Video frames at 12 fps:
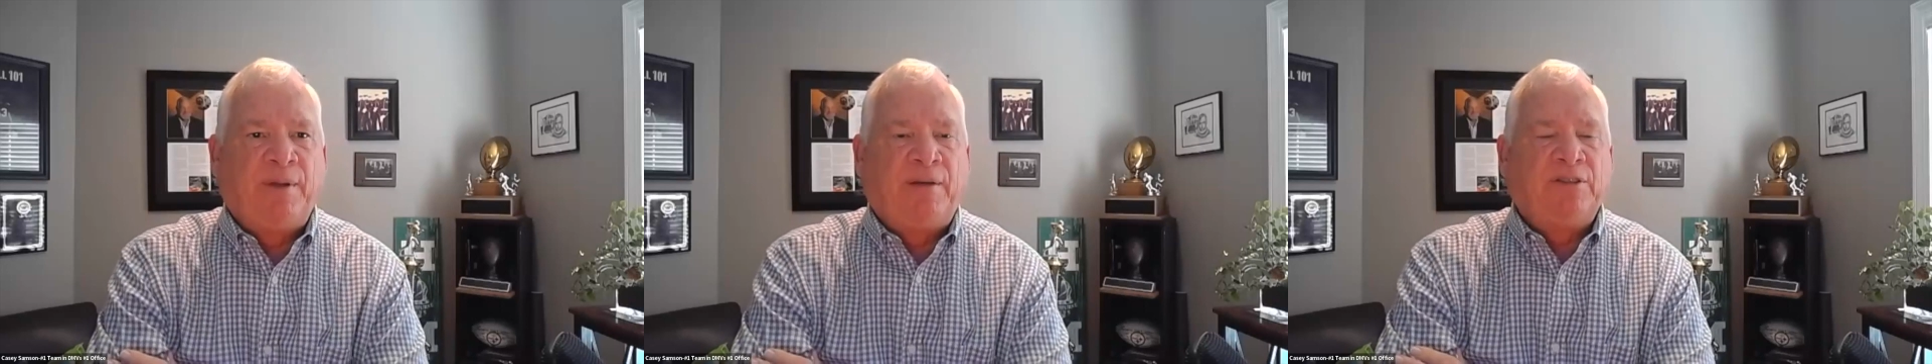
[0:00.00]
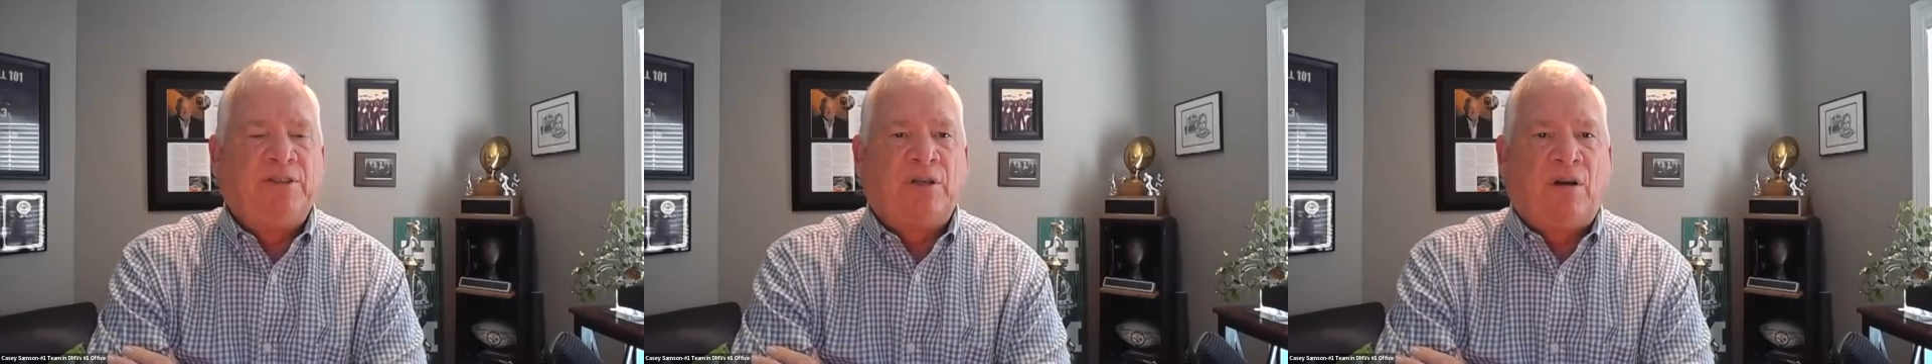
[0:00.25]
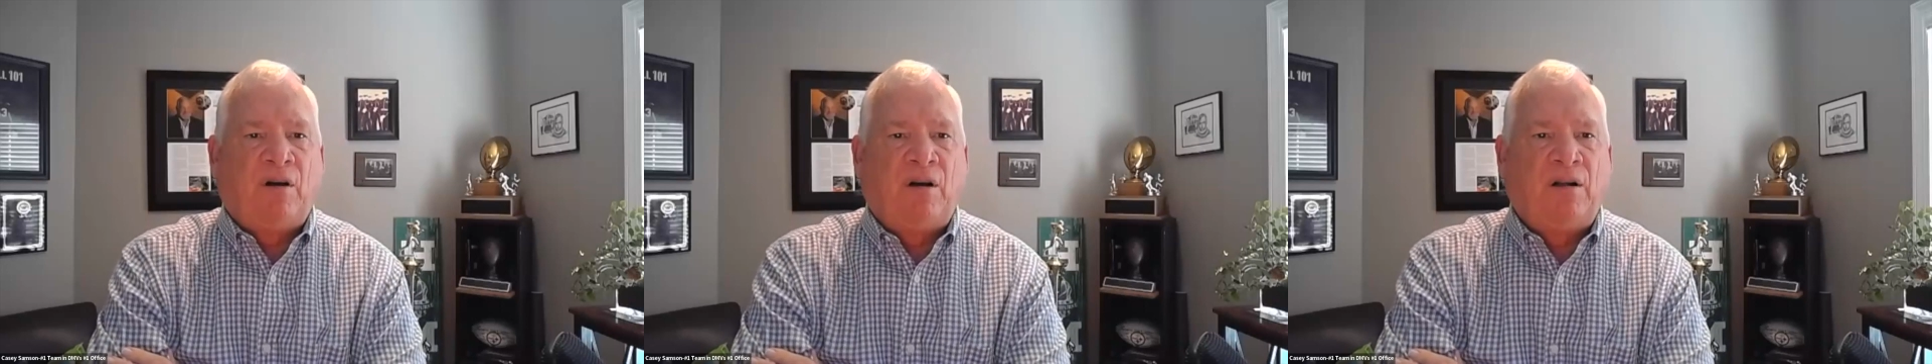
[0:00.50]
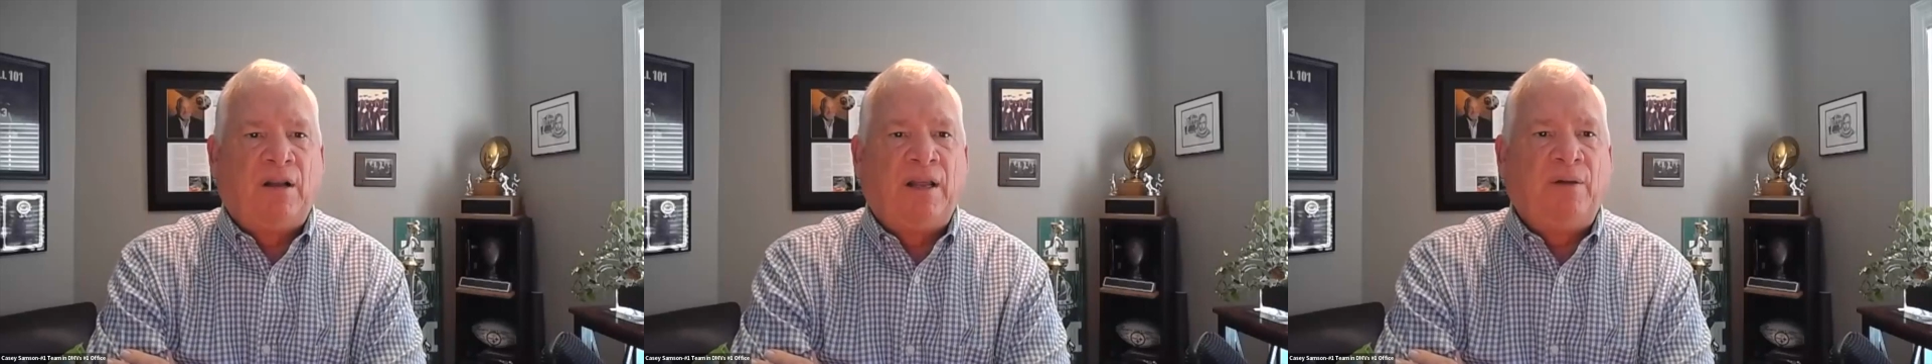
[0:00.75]
give us a
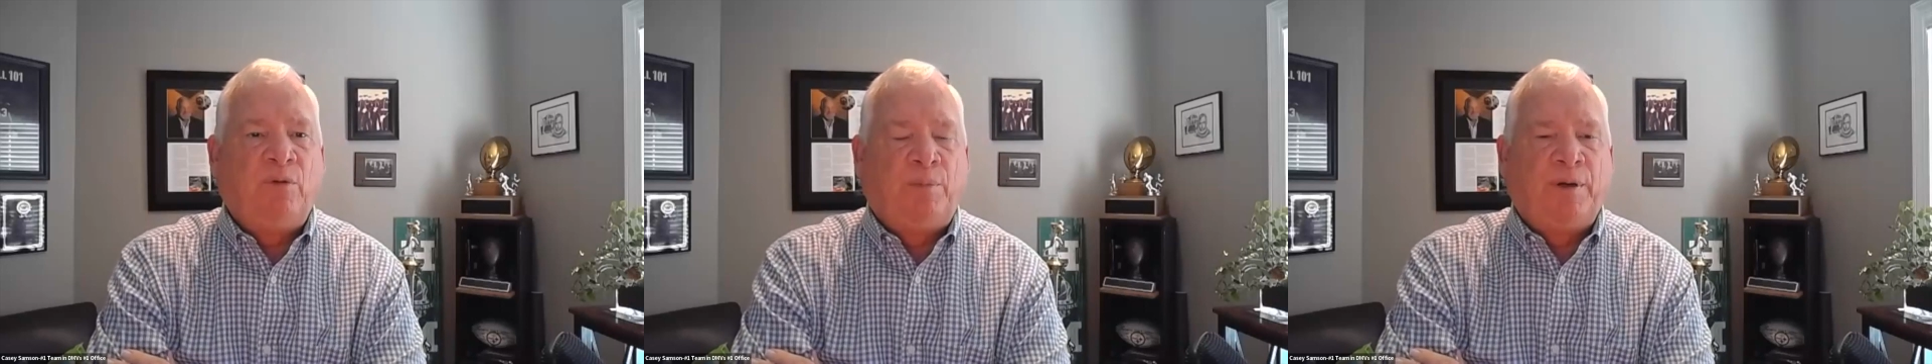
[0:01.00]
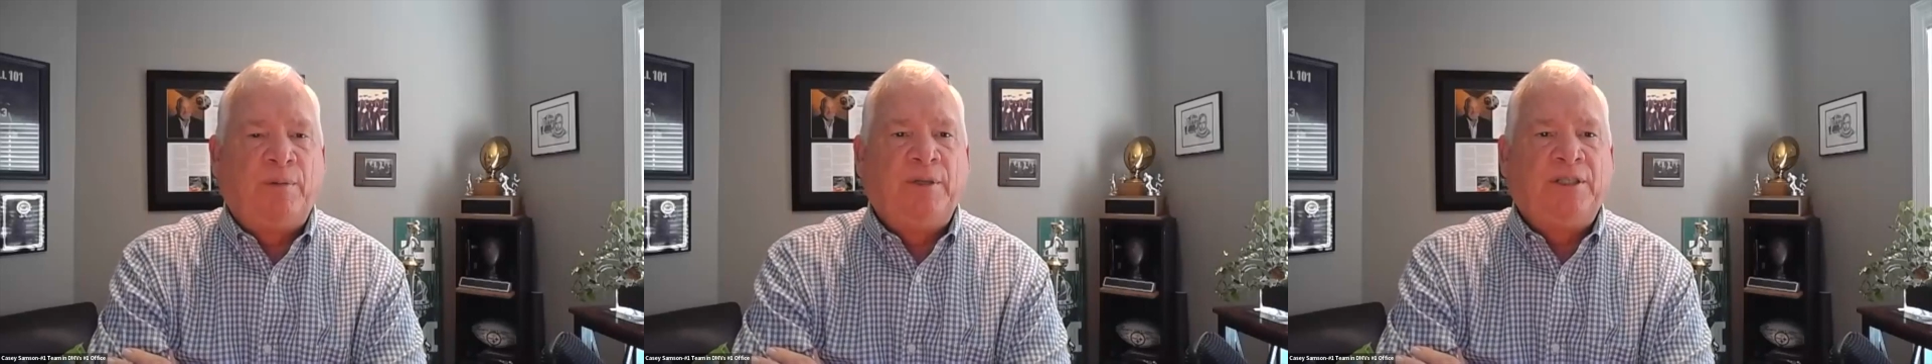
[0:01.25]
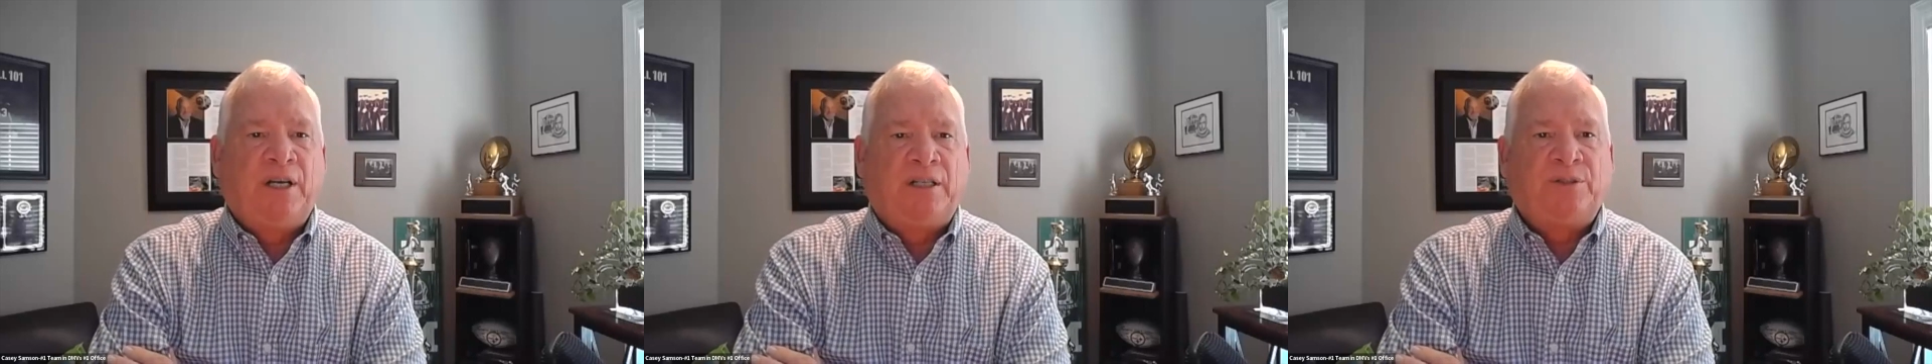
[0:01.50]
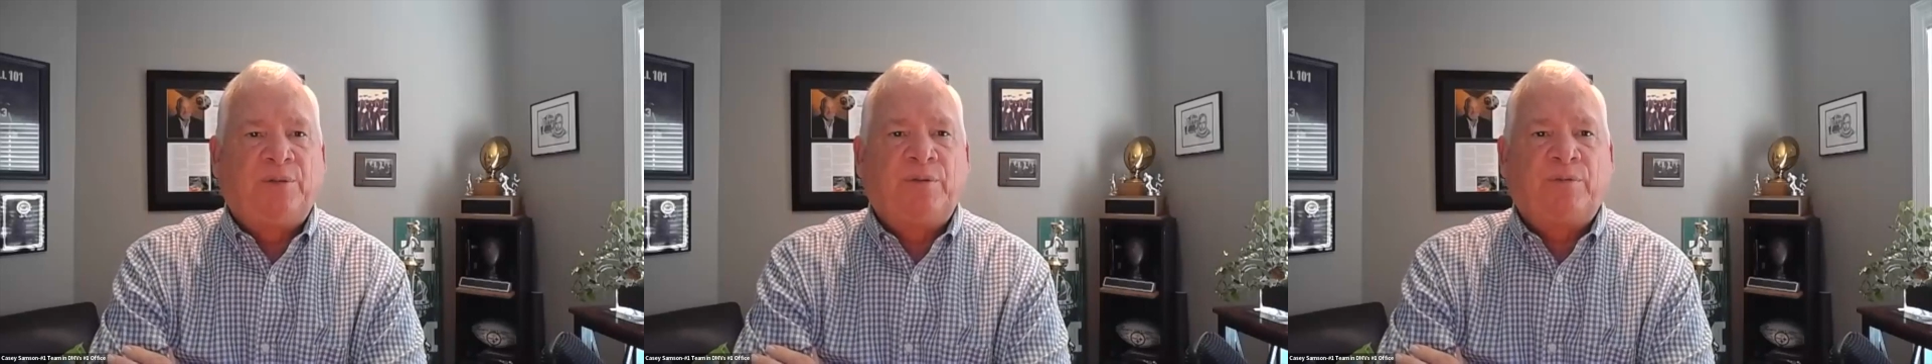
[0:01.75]
call and we'll put them in
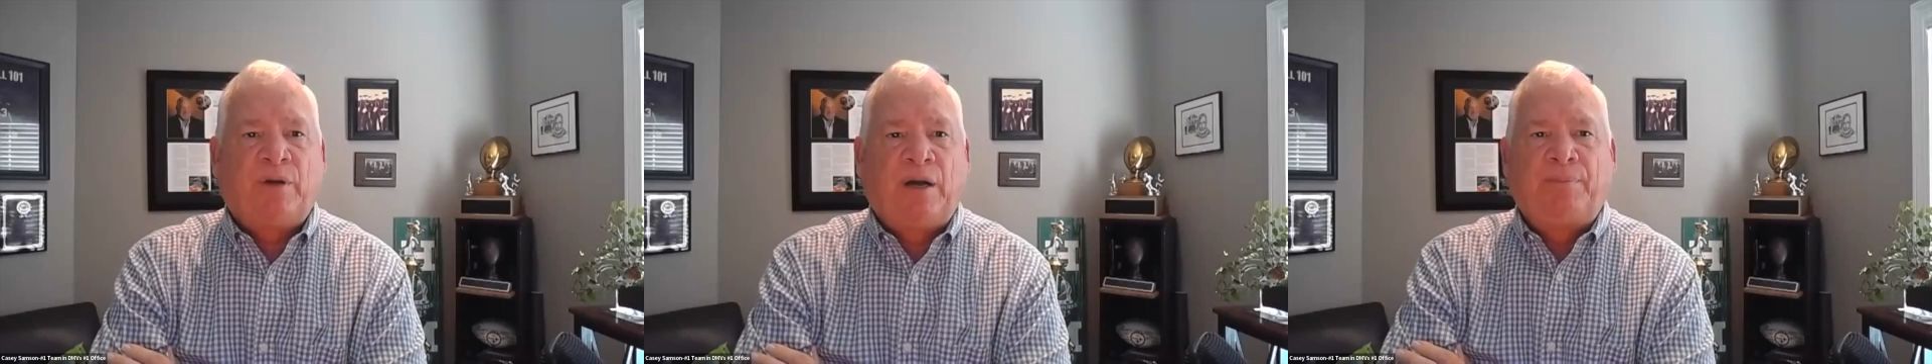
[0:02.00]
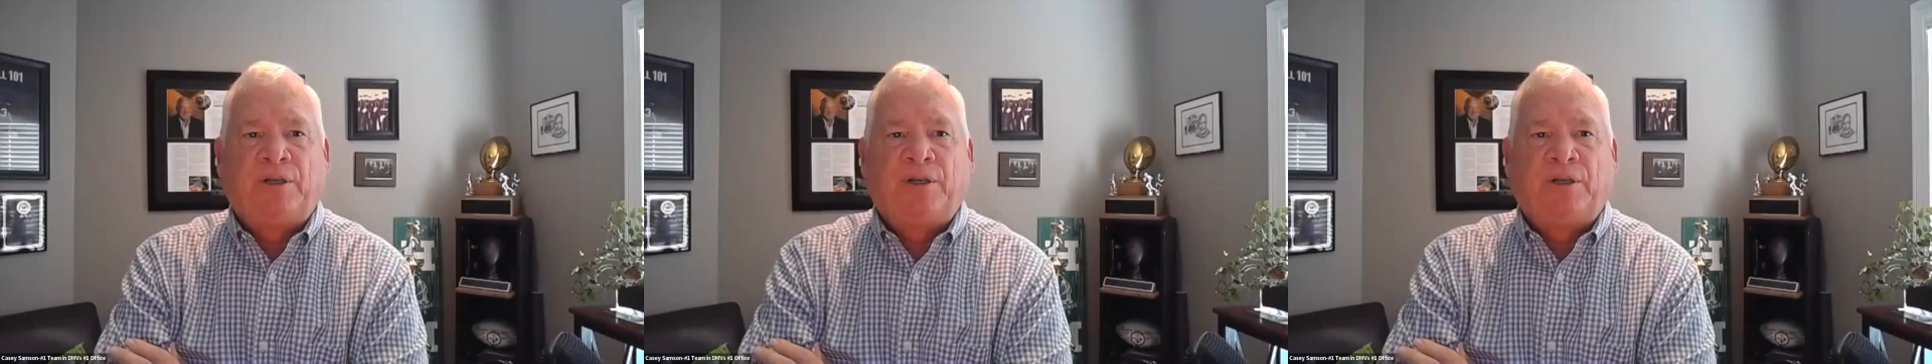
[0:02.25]
touch with the right